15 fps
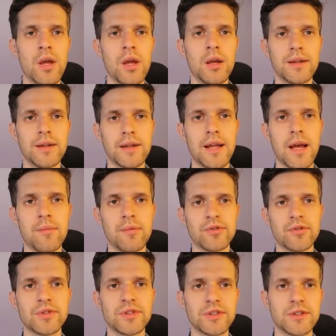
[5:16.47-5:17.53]
Dynamics
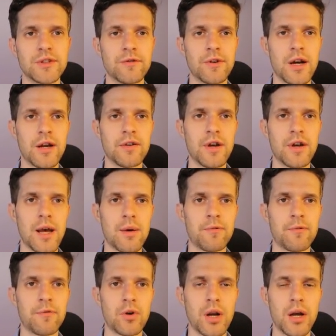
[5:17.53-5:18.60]
365 app
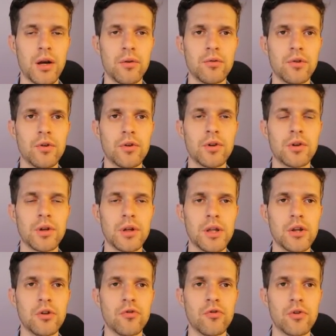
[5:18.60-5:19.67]
for Outlook
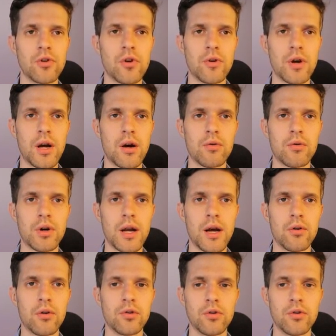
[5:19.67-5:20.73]
into our
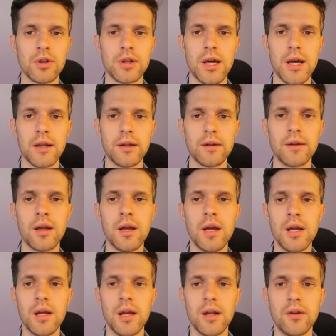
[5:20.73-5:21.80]
Outlook client.
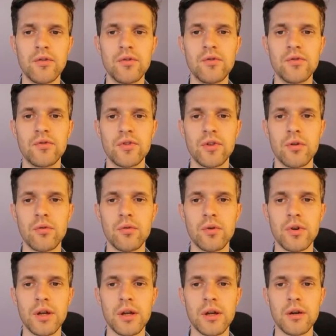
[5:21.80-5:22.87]
And to do so,
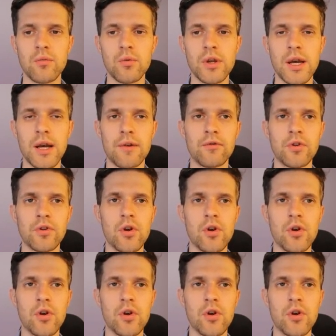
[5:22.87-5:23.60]
we have to go